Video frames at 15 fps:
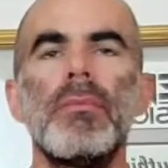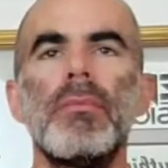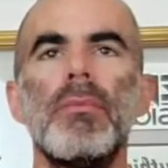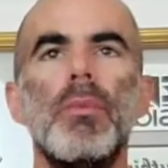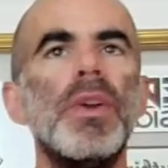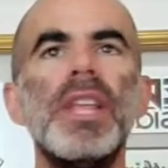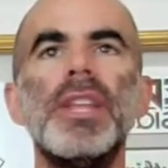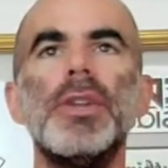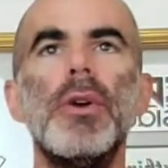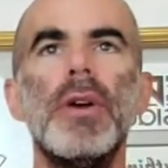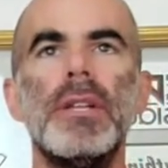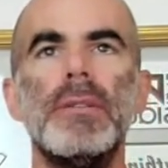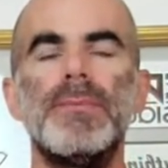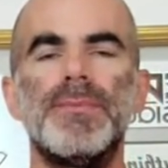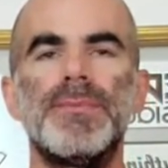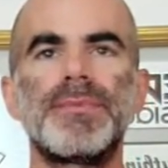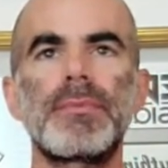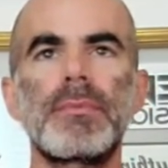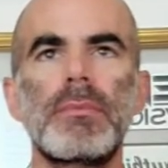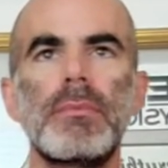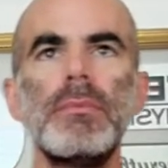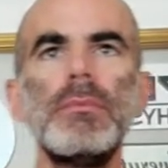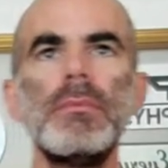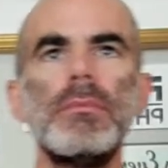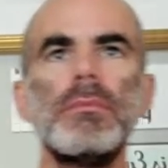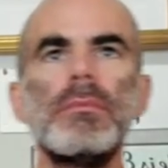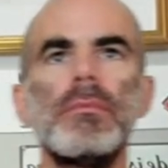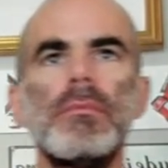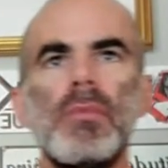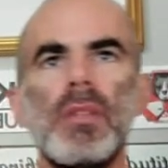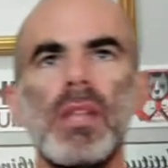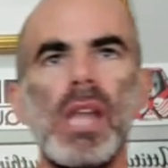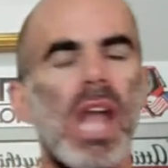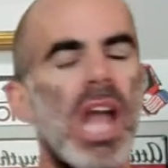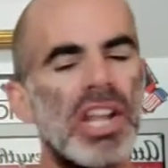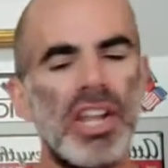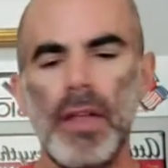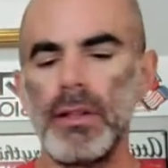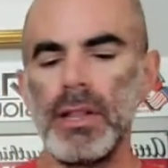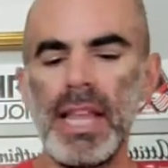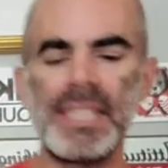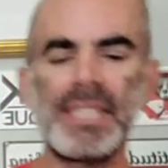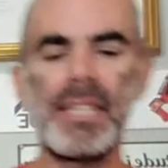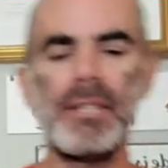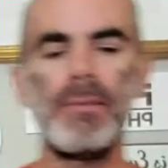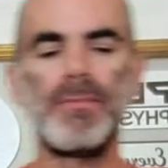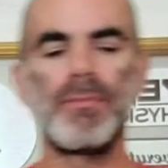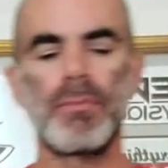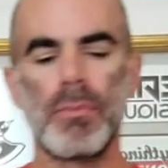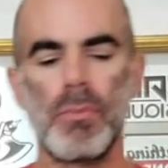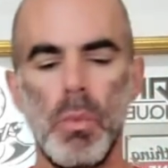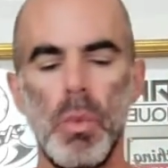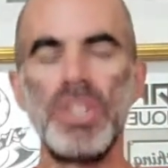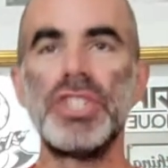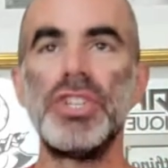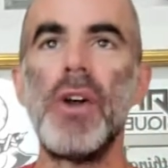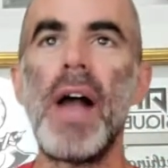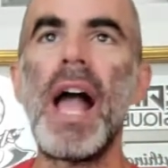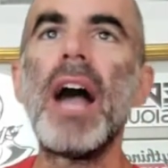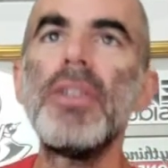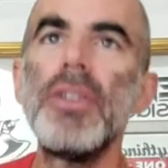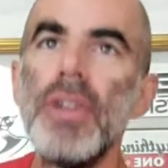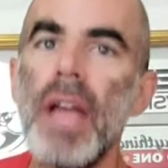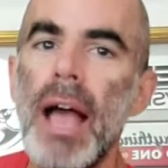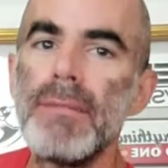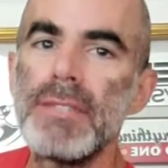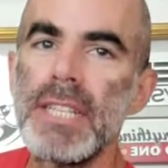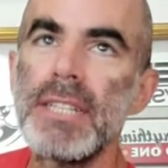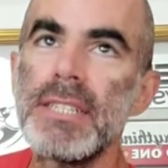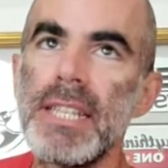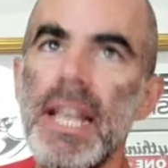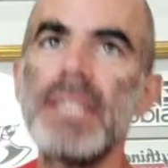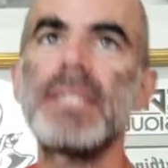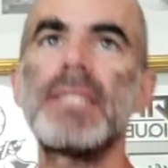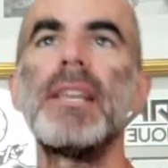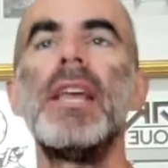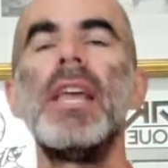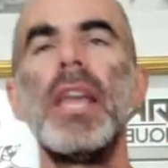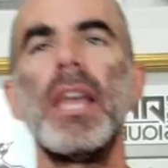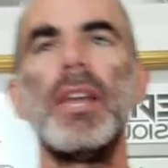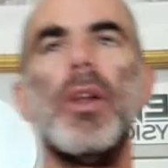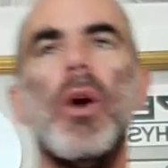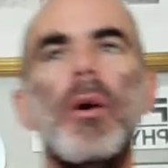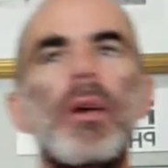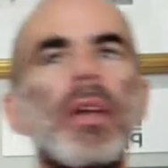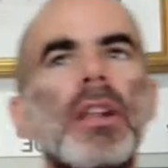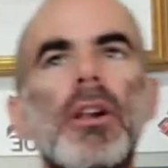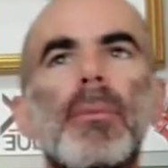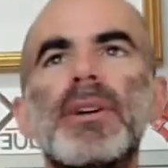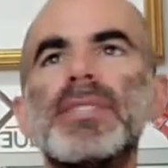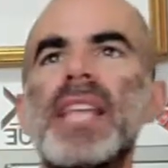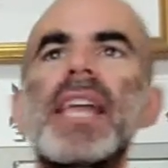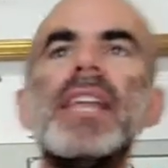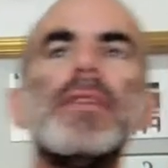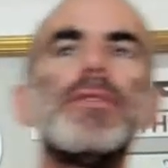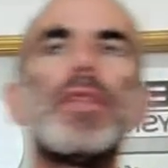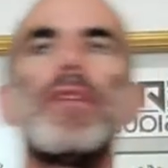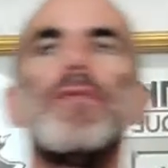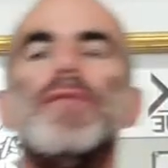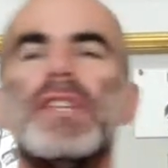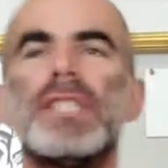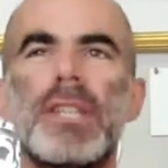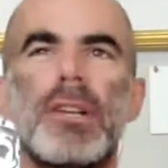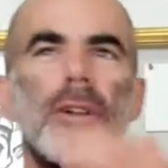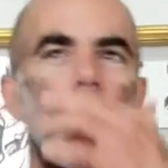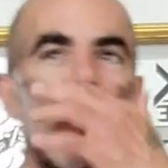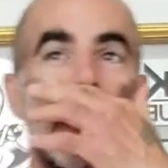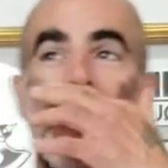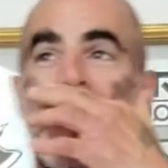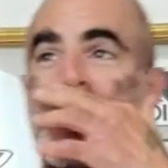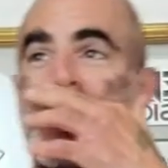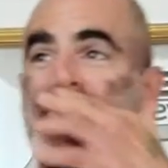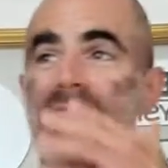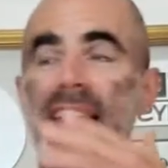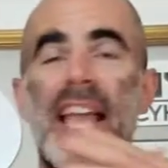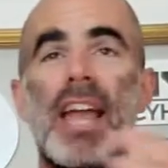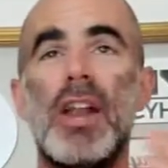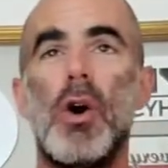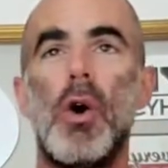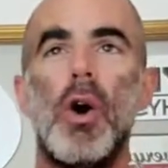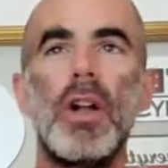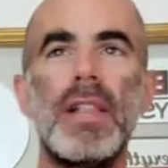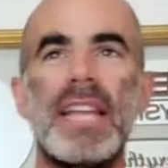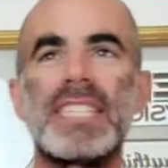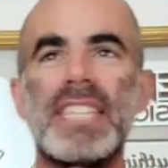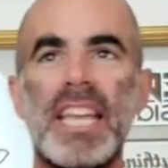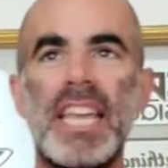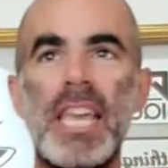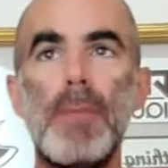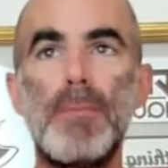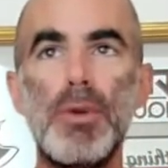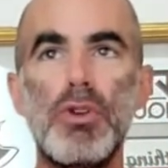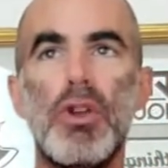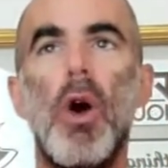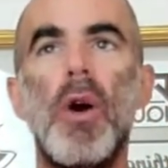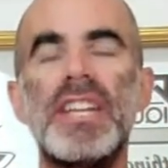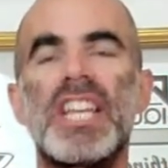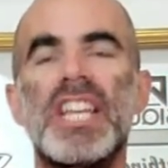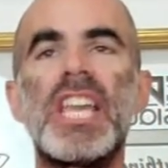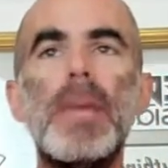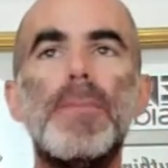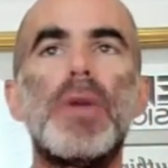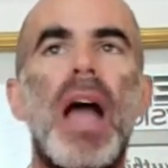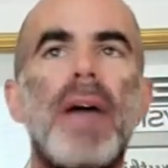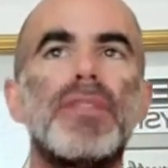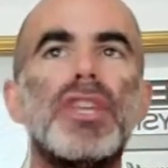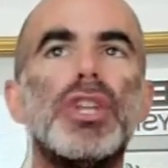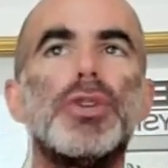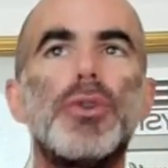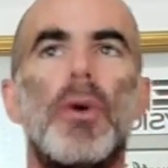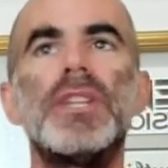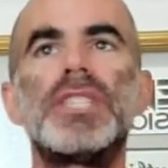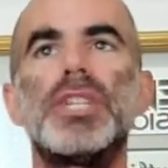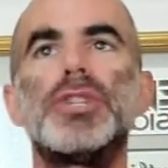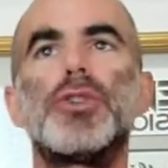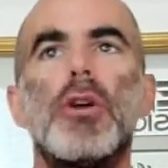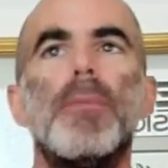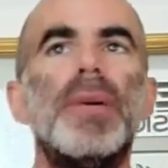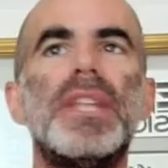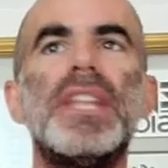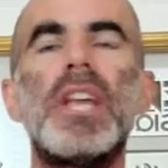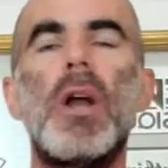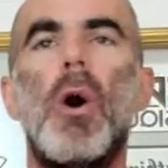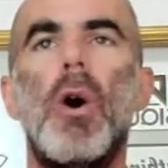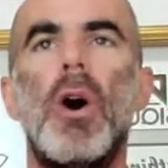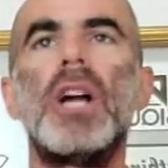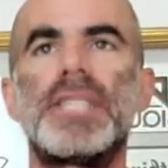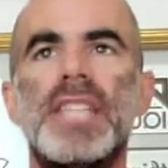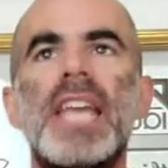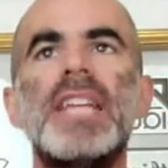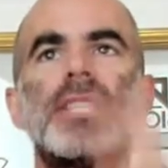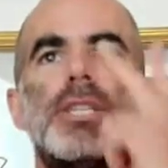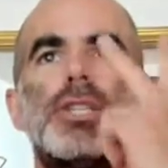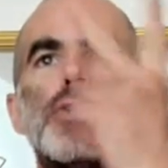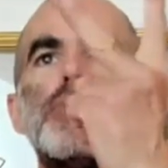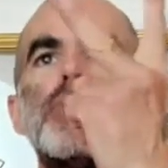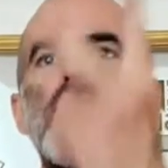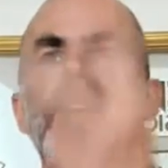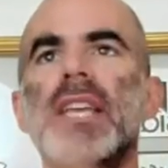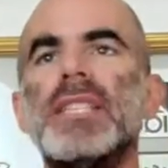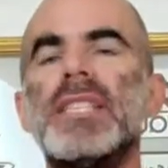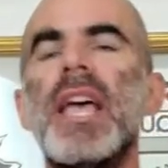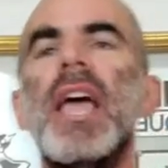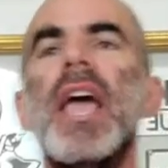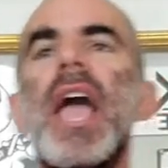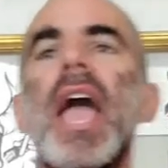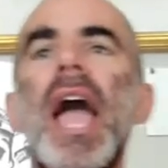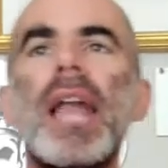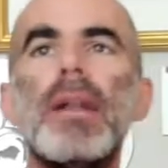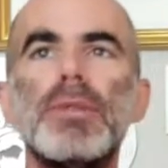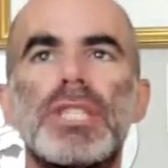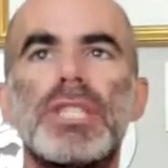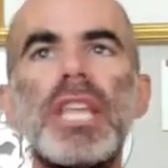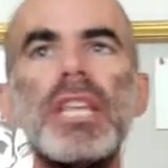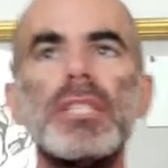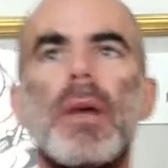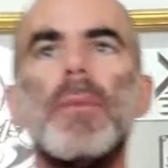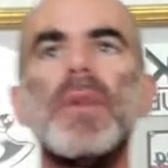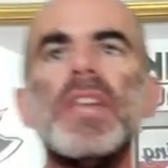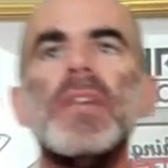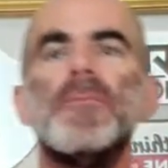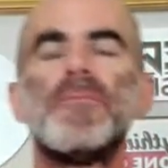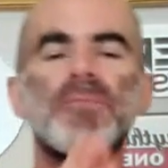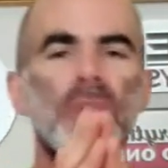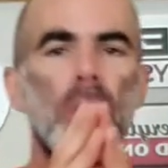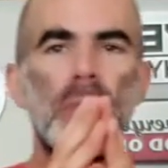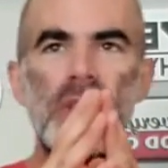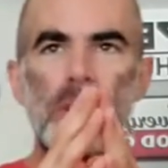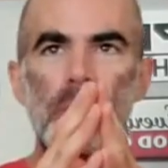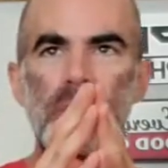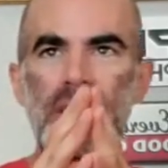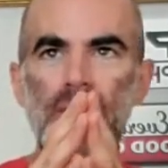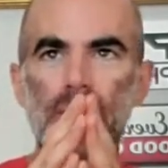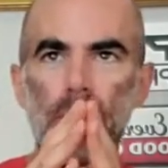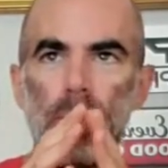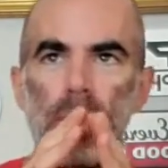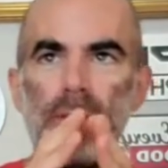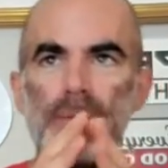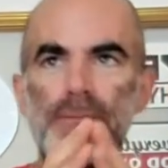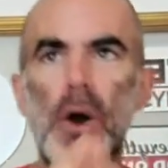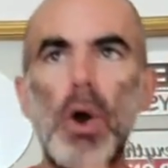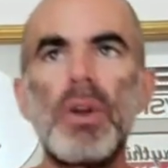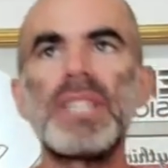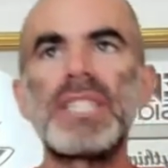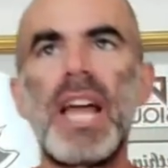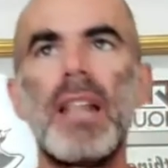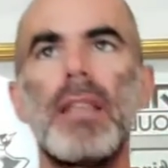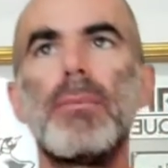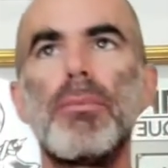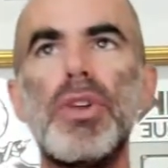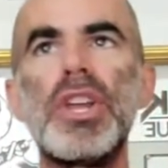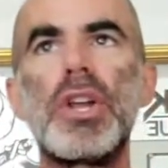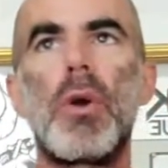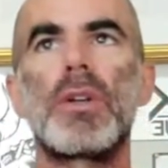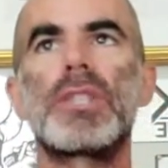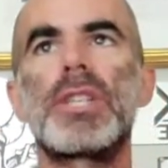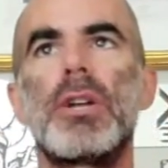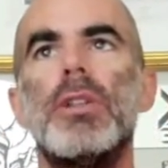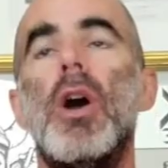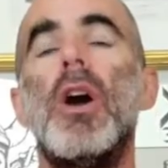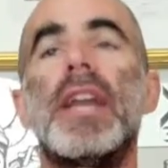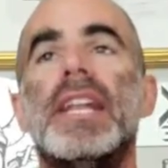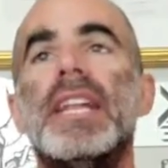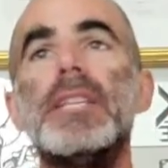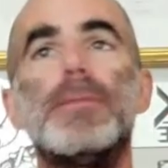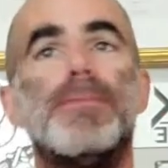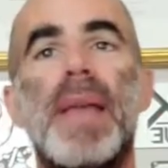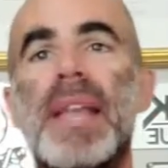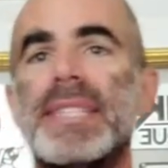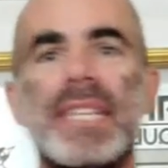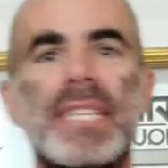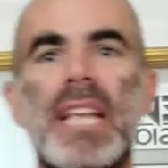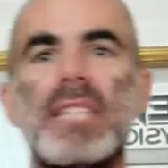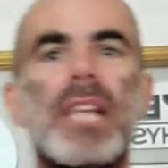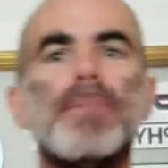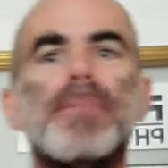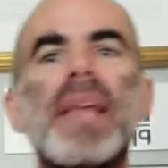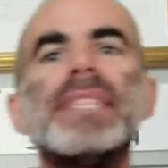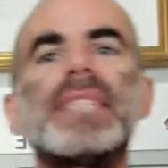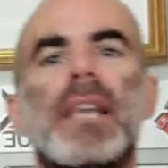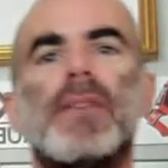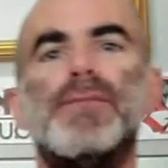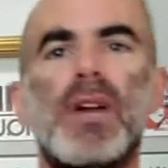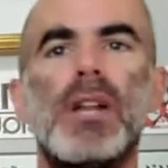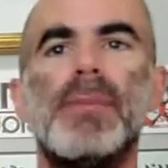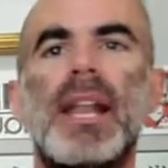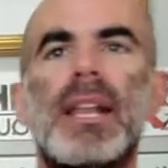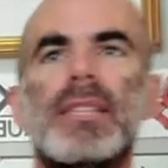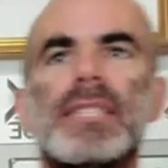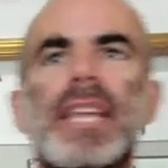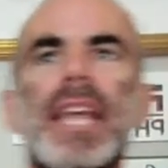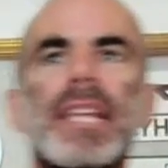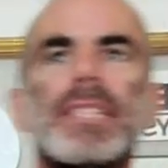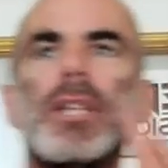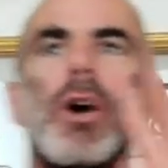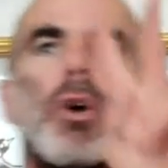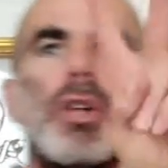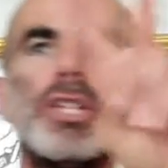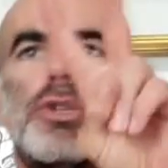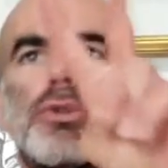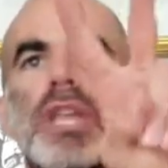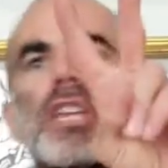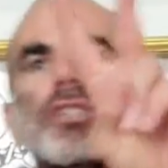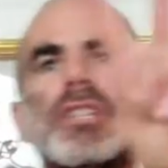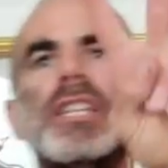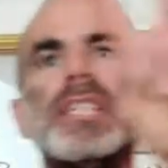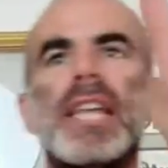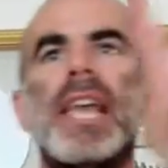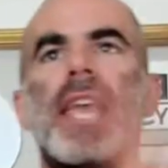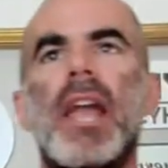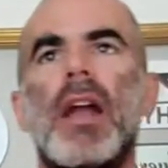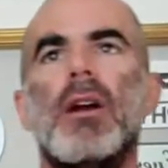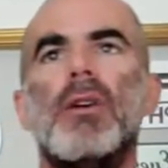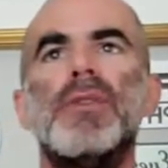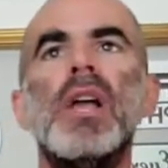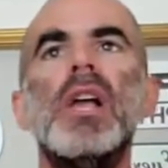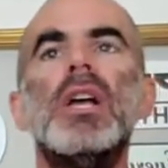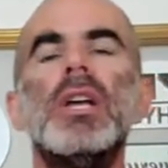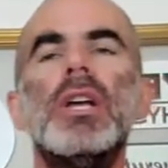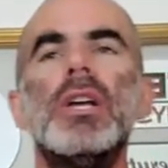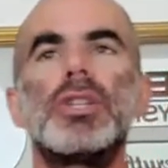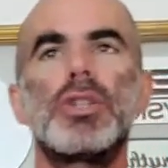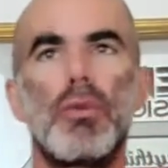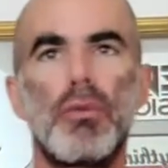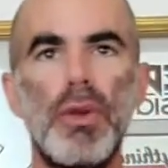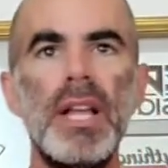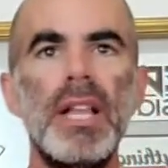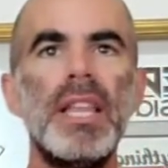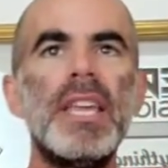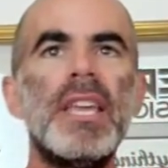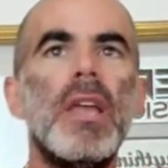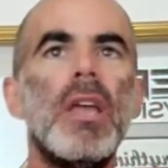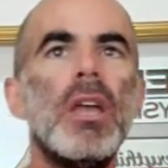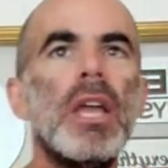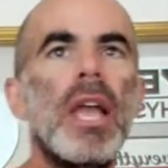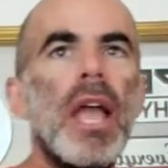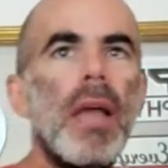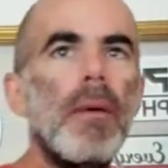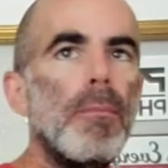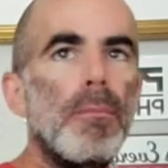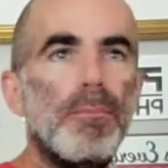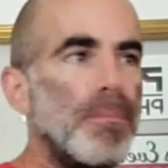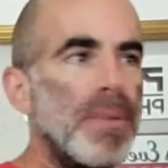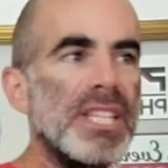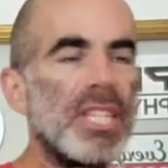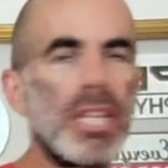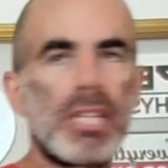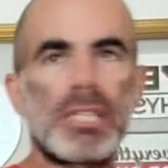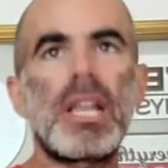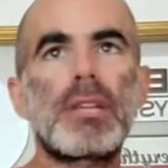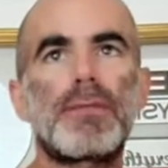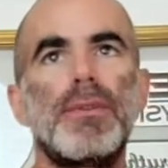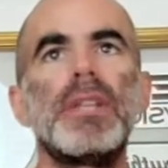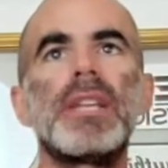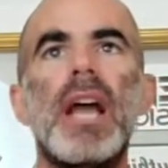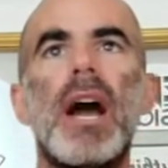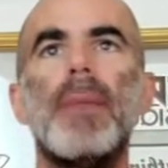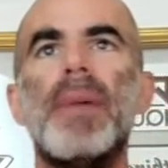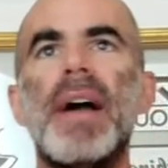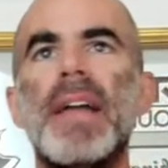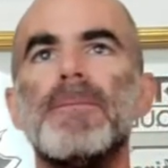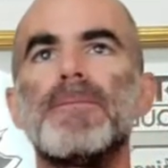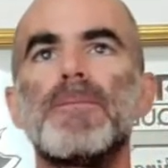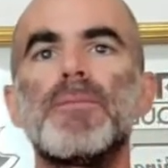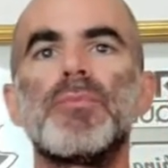We didn't do it. Another lesson was you know how you have success? in, in almost anything physical or anything at all, like to keep you going, to keep you have the endurance and durability, all it takes is two things. And it was things that we we we we focused on in the Marine Corps so long, and it is basics. That's as basic and fundamental as it gets. The only two things you need to take care of to really be successful in combat